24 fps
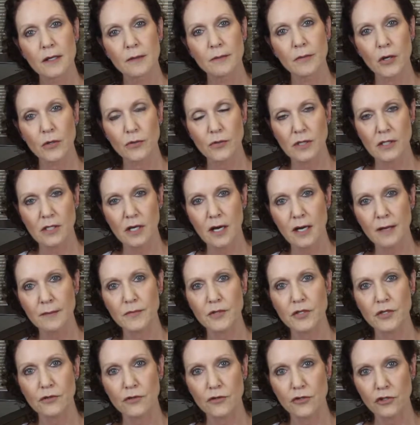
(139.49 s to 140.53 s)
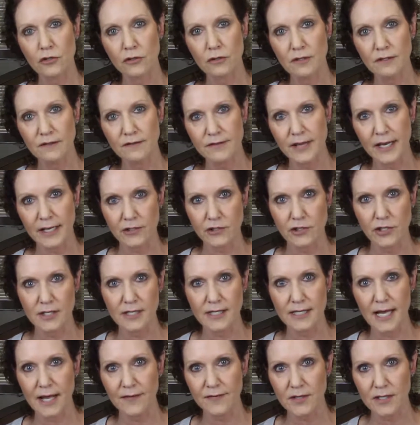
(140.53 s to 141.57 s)
post-op surgical
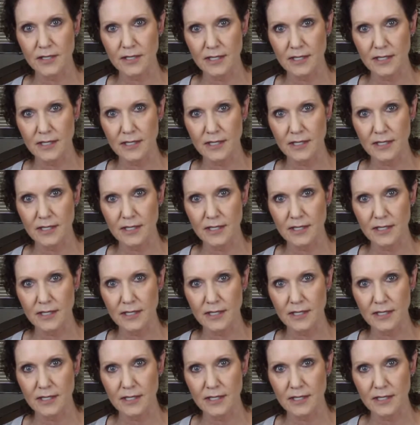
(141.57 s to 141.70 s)
infections at the